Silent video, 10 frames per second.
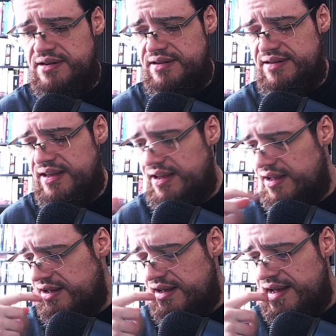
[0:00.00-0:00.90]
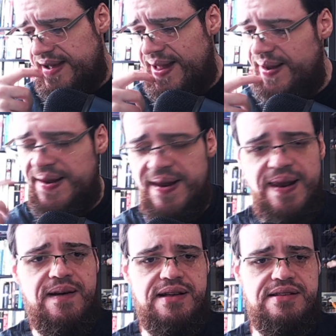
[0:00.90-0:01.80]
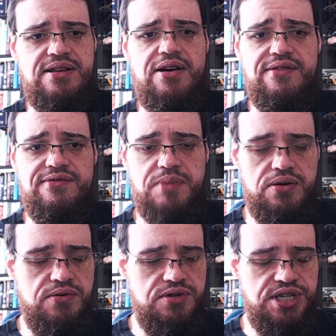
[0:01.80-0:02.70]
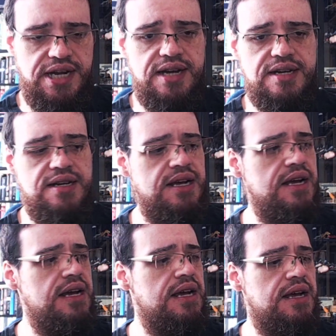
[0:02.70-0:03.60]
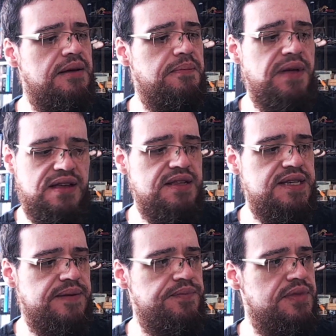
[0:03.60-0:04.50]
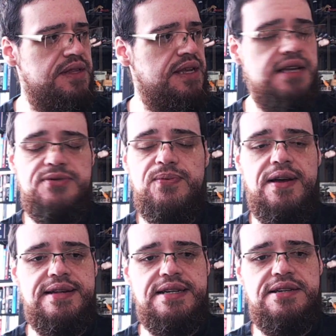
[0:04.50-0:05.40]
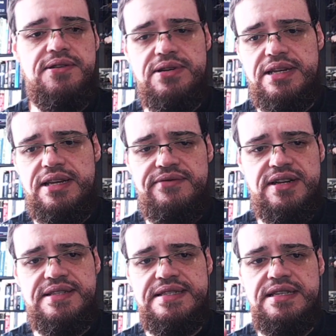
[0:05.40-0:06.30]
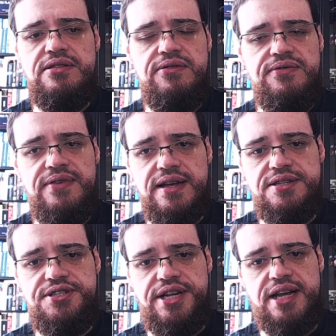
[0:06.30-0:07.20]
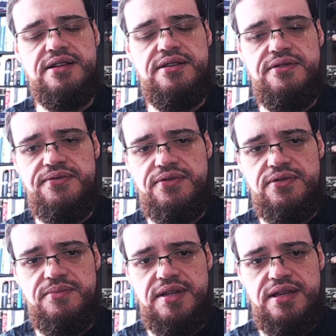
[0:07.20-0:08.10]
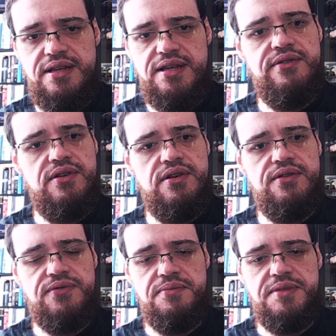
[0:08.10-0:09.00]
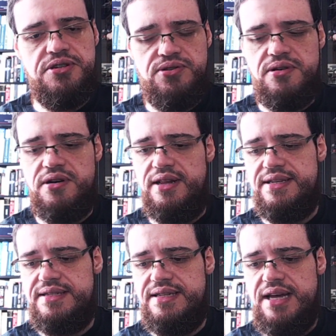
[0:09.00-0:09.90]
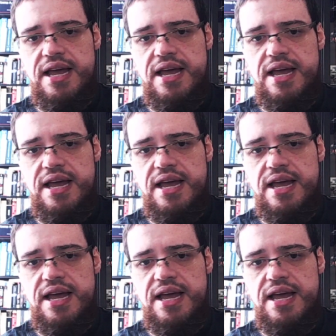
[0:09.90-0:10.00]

a lot of bullshit. But guess what? Not even a single fact checked uh, from the uh, uh, from the journalist.